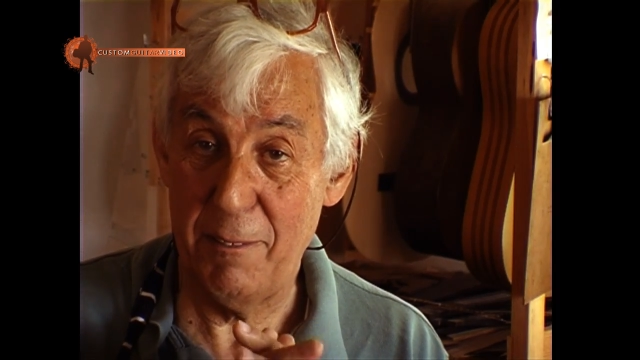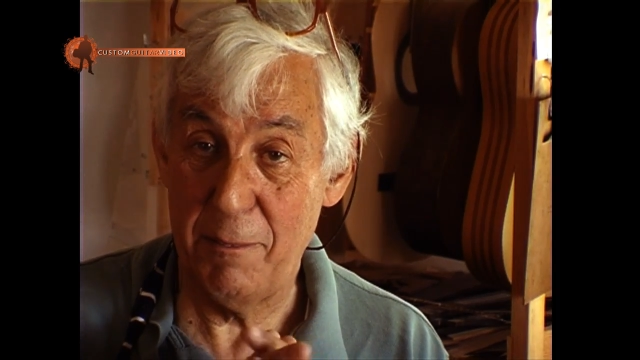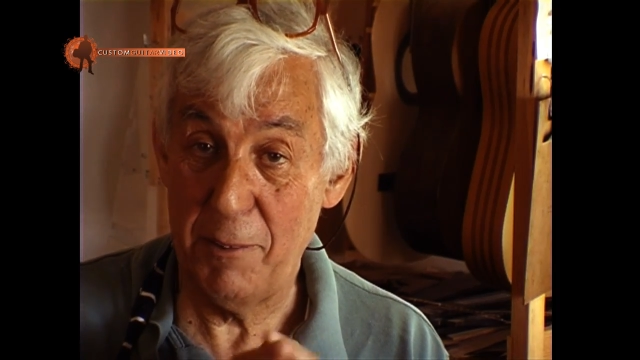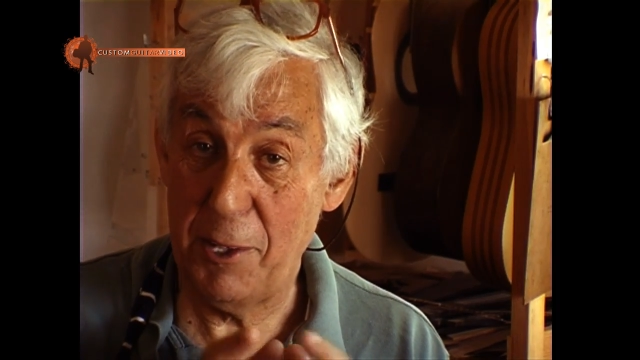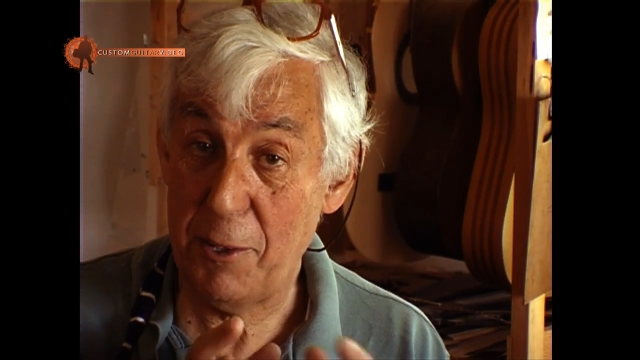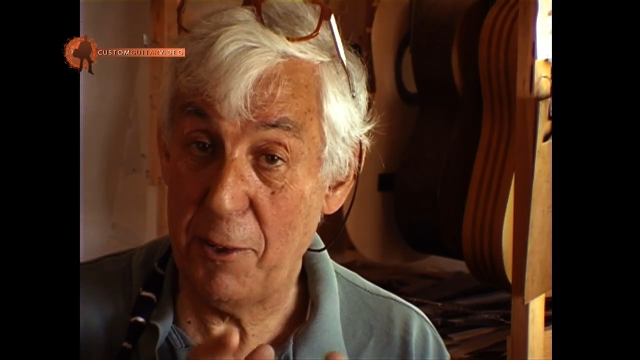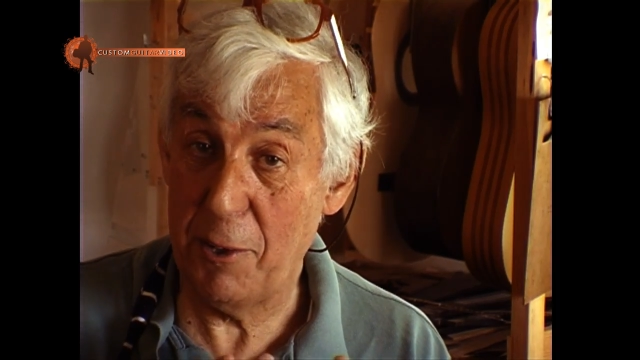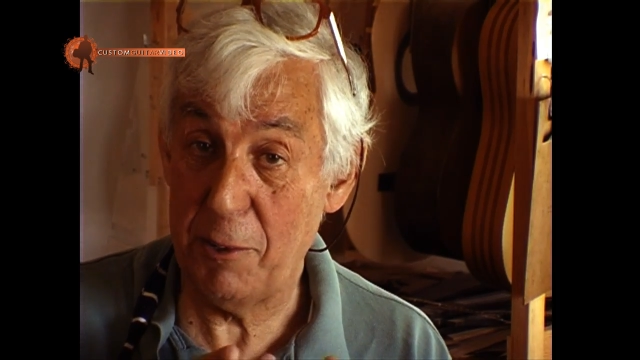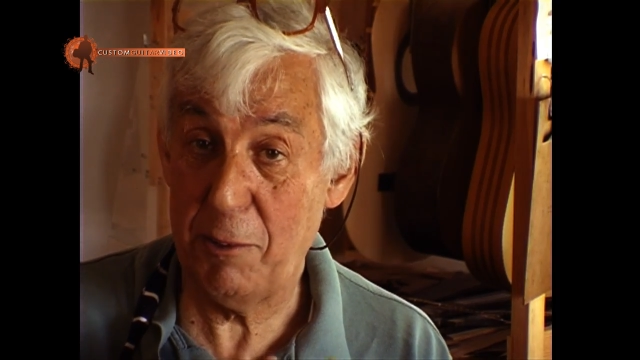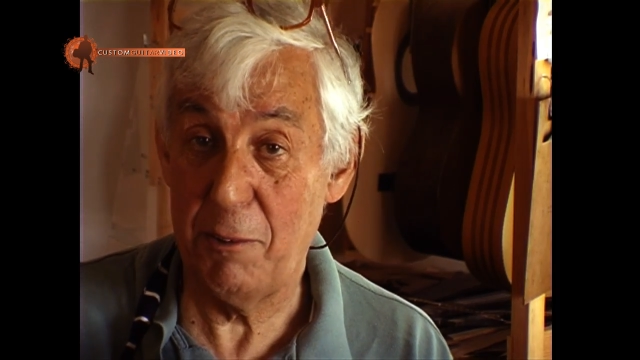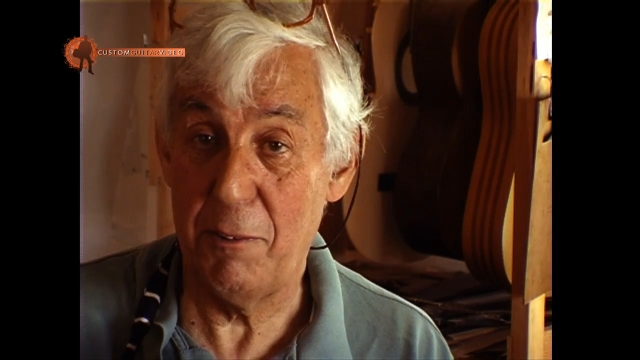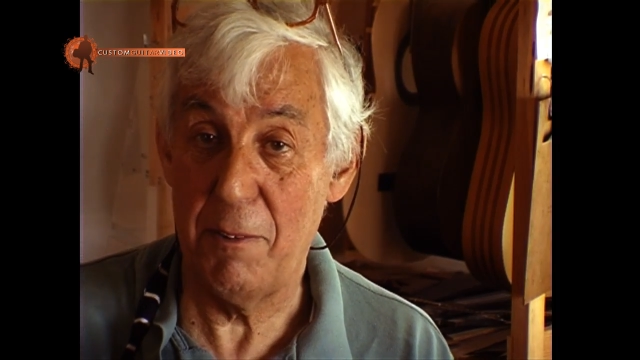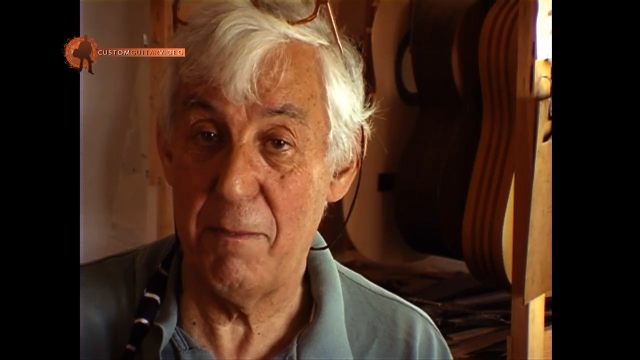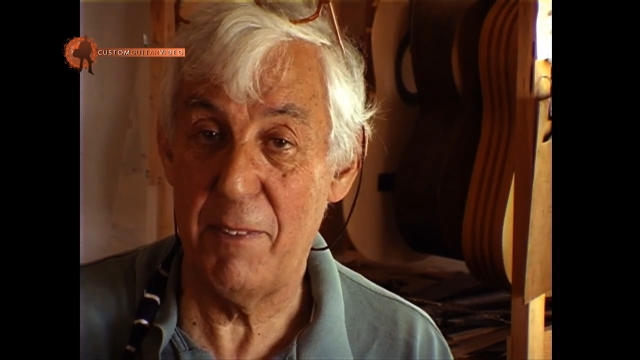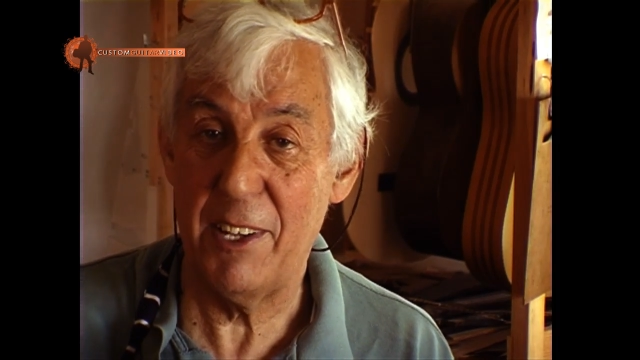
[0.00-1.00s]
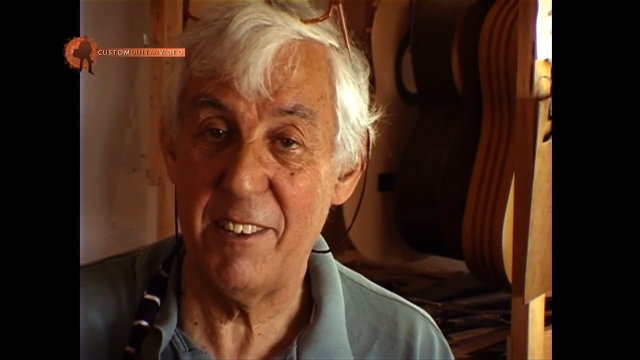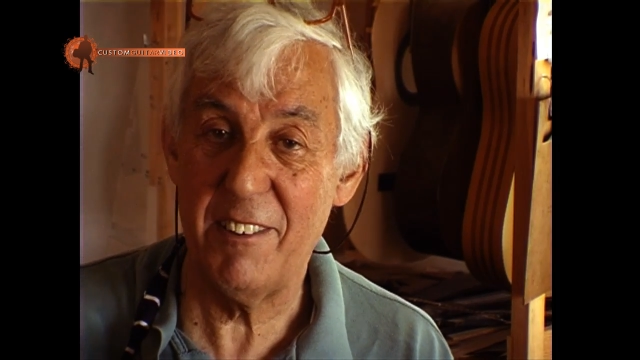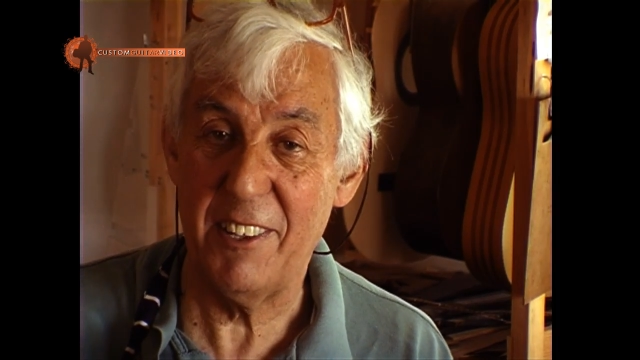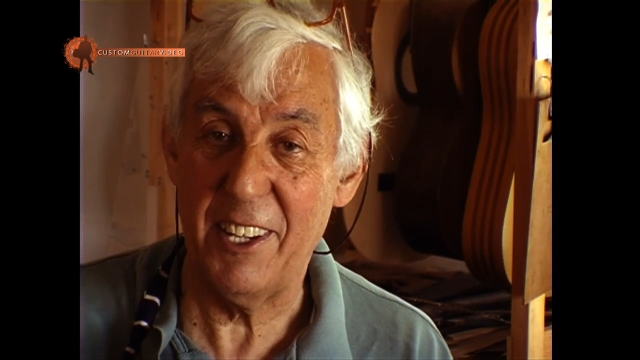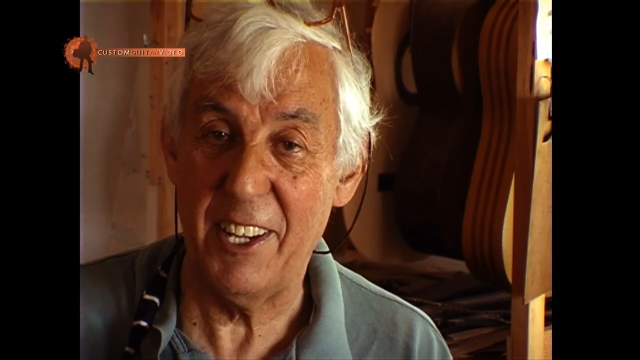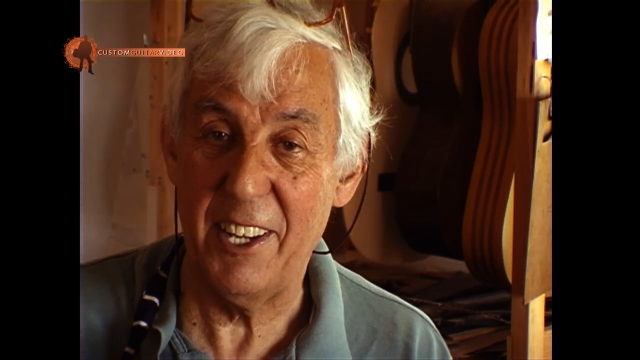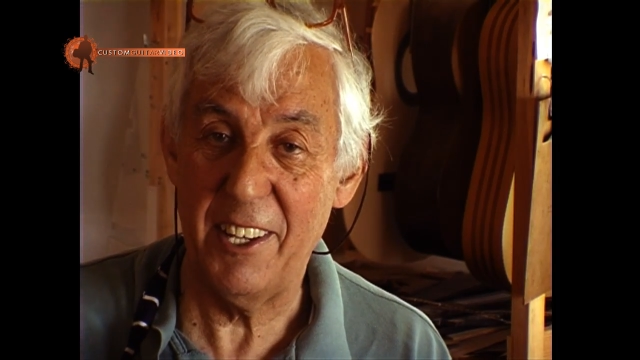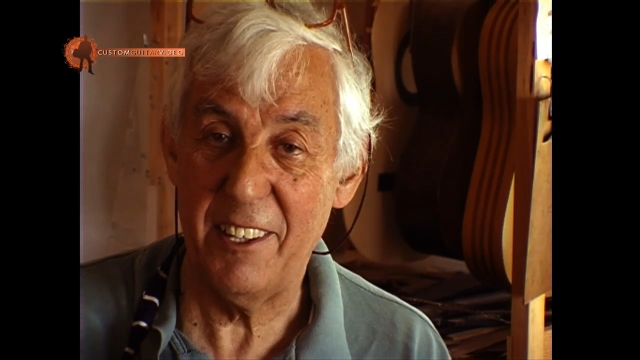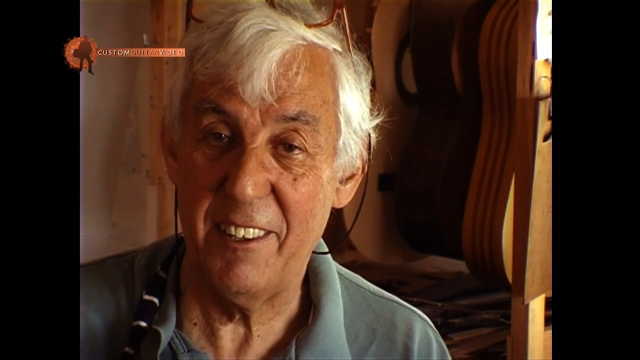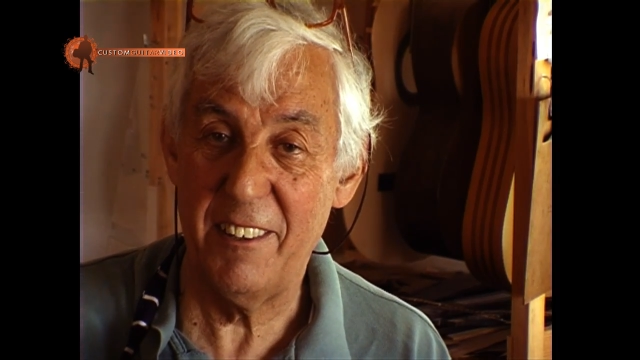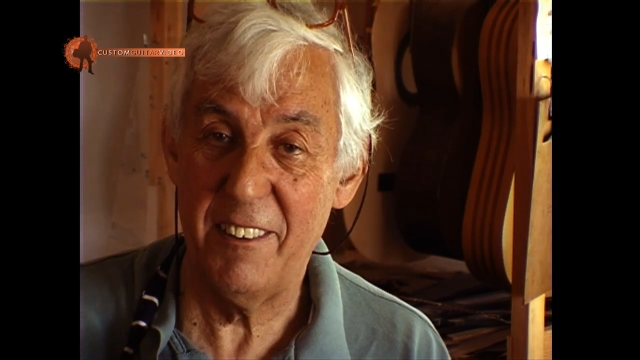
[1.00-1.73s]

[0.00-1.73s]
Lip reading: we got to investigate.